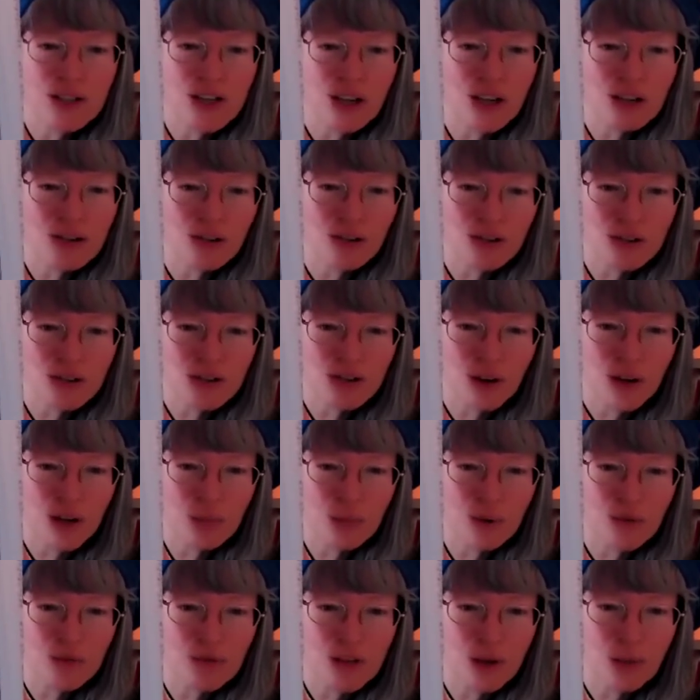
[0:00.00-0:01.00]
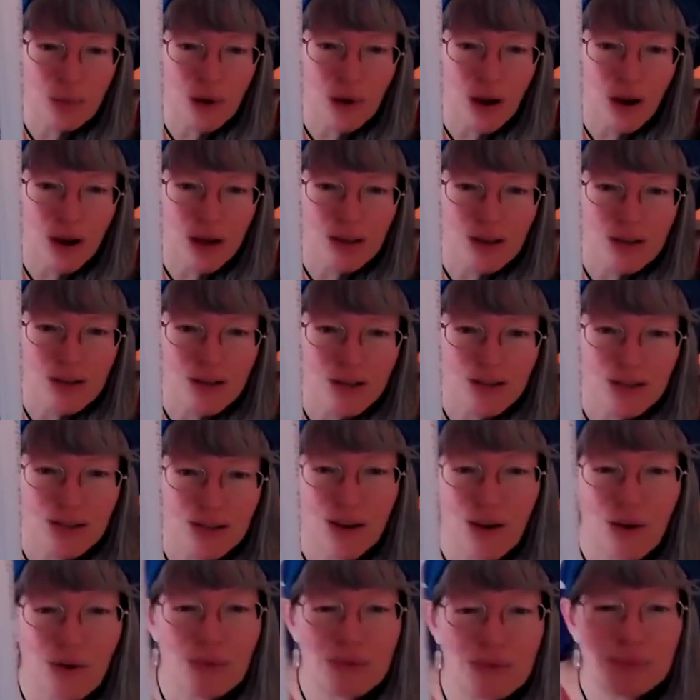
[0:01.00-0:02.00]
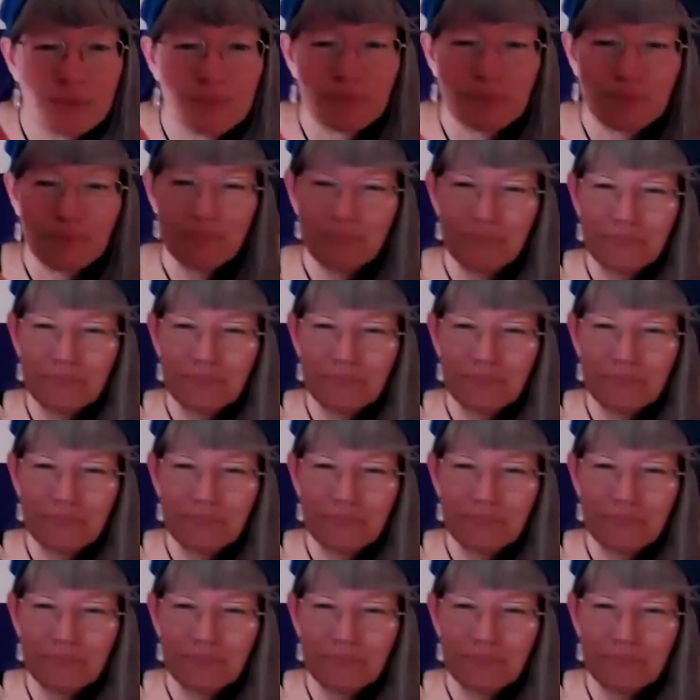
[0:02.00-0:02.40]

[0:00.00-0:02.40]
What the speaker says: gentle stream of some kind. So